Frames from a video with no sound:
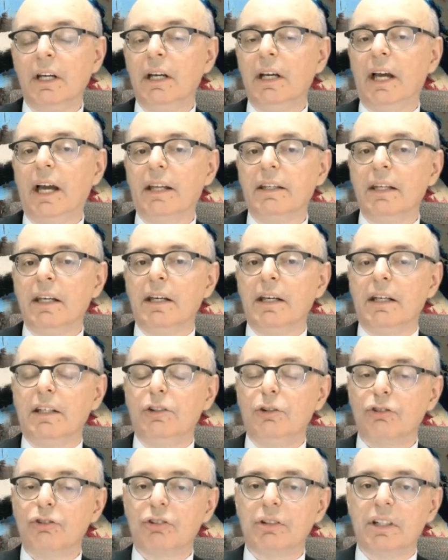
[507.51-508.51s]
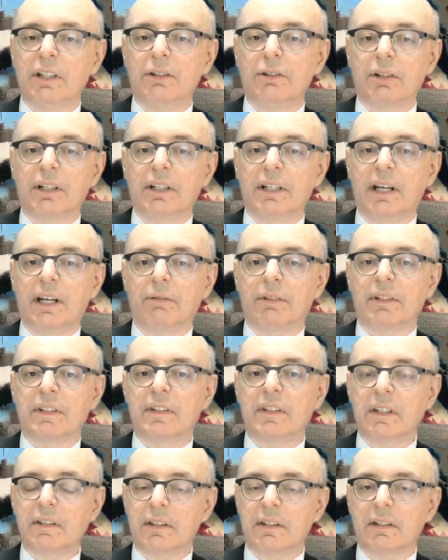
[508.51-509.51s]
And usually you're going to get
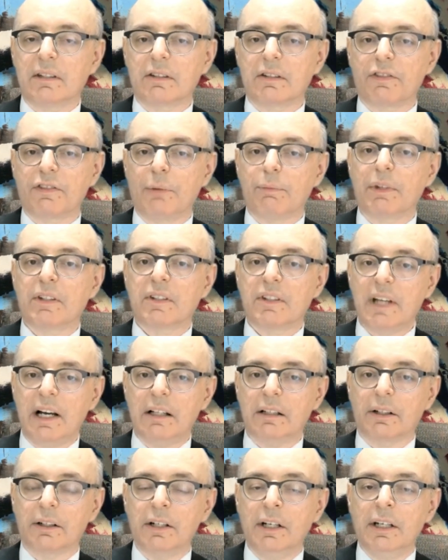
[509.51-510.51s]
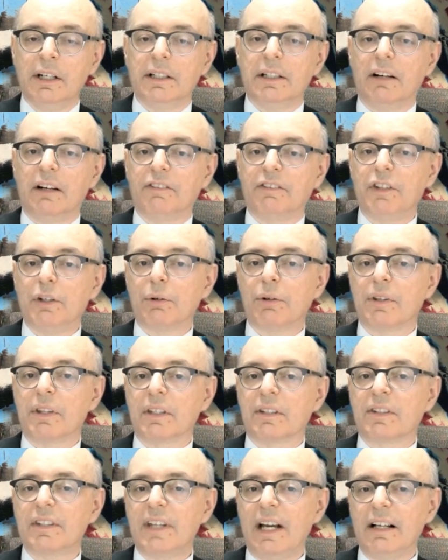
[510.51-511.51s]
resistance from the seller. Now, if you're the
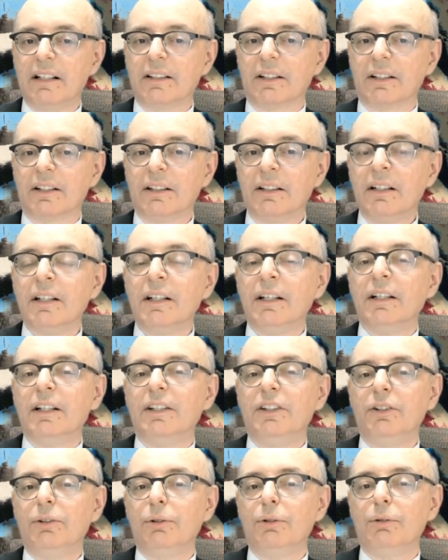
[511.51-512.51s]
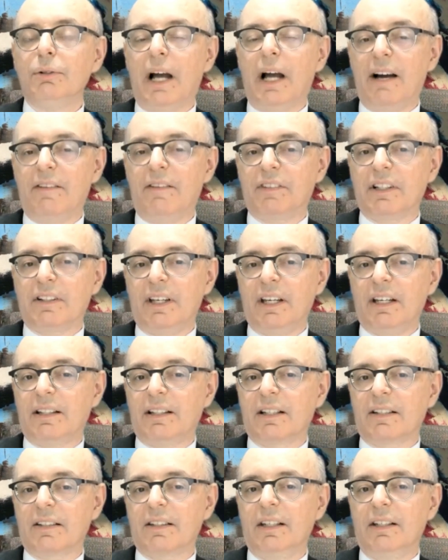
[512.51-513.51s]
seller, you have to take
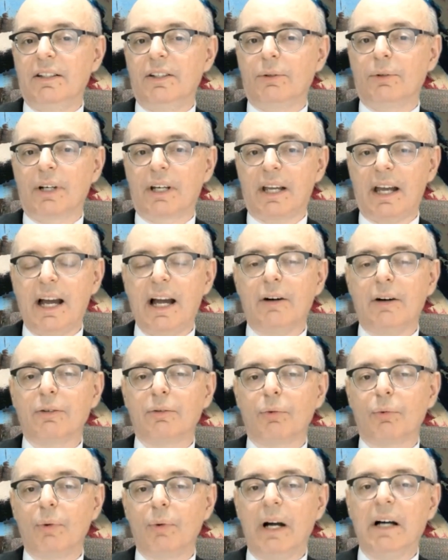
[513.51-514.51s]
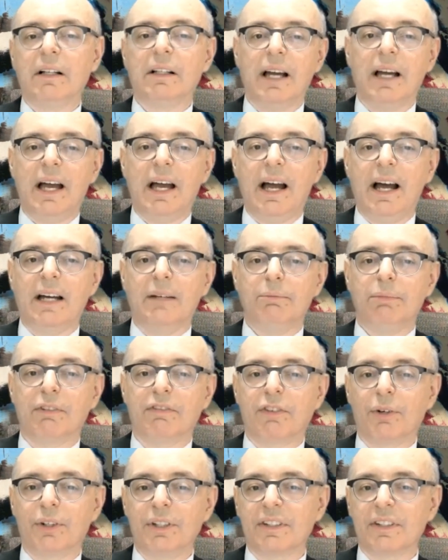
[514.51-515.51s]
this into account well ahead
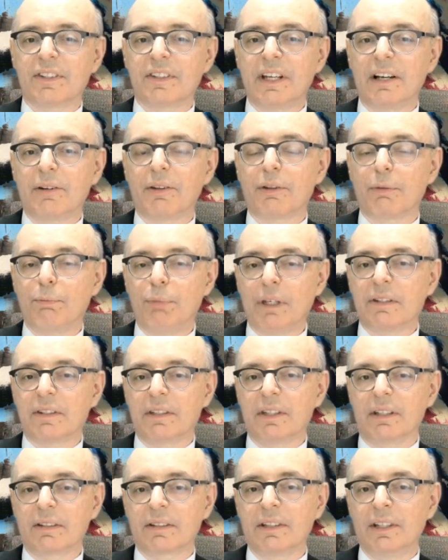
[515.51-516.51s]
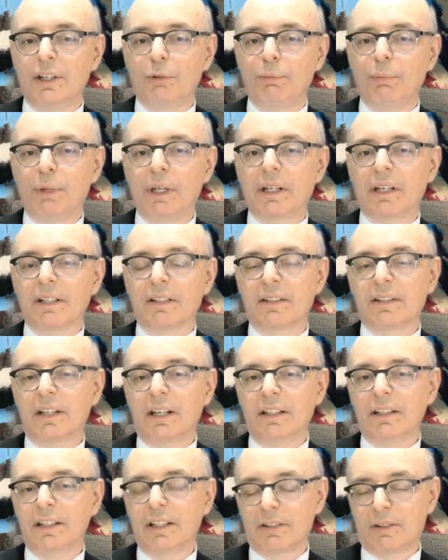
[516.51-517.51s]
before you sell the business, because
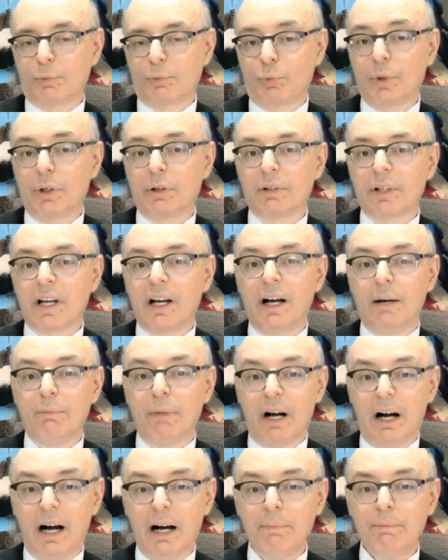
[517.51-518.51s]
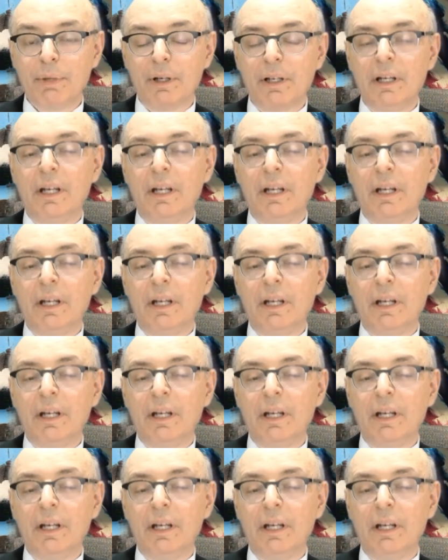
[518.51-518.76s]
this will come up.